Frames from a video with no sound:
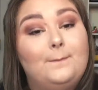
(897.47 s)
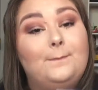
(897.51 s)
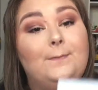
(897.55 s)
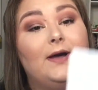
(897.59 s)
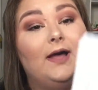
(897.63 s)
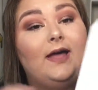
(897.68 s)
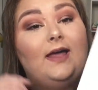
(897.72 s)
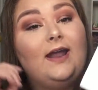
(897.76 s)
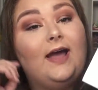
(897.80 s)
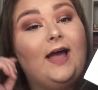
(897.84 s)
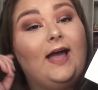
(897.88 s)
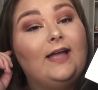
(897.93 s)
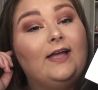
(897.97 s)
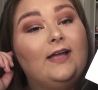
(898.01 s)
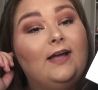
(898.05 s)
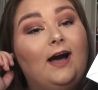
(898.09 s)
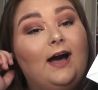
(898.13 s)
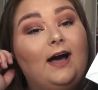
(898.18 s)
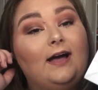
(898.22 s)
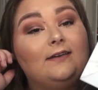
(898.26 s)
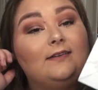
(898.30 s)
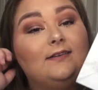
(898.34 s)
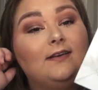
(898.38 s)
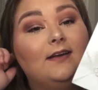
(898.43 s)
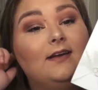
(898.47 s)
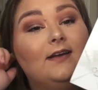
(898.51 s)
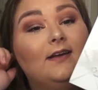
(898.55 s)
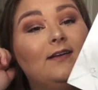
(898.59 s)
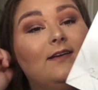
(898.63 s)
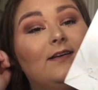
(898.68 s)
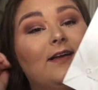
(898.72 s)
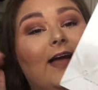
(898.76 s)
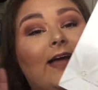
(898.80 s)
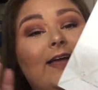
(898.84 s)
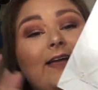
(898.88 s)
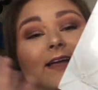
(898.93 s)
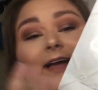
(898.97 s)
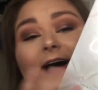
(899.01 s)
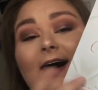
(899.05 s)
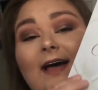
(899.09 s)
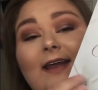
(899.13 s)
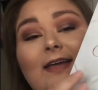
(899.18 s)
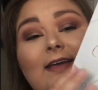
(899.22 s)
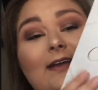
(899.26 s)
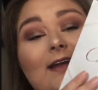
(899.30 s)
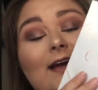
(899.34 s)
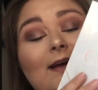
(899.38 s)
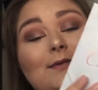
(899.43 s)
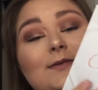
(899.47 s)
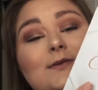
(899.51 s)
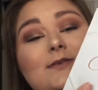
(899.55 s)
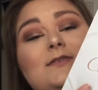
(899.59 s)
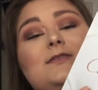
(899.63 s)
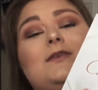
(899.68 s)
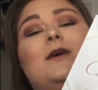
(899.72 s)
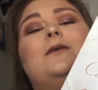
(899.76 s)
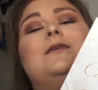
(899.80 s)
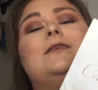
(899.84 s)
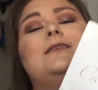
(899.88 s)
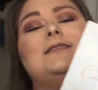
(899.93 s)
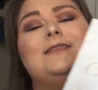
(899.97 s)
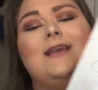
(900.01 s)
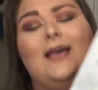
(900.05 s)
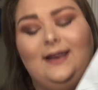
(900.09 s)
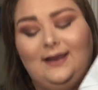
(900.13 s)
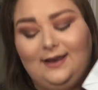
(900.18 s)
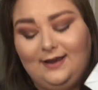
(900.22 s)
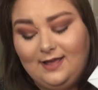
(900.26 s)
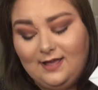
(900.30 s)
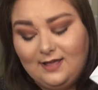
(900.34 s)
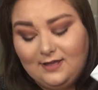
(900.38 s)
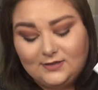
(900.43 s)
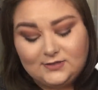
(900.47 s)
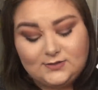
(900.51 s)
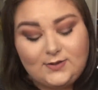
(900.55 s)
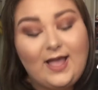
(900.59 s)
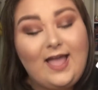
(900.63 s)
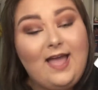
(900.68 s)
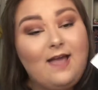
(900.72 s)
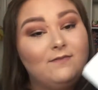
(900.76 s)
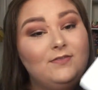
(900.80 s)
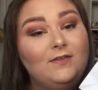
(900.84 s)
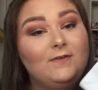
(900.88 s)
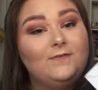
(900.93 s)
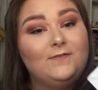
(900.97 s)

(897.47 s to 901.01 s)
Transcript: But I got it. I was so excited. So I have the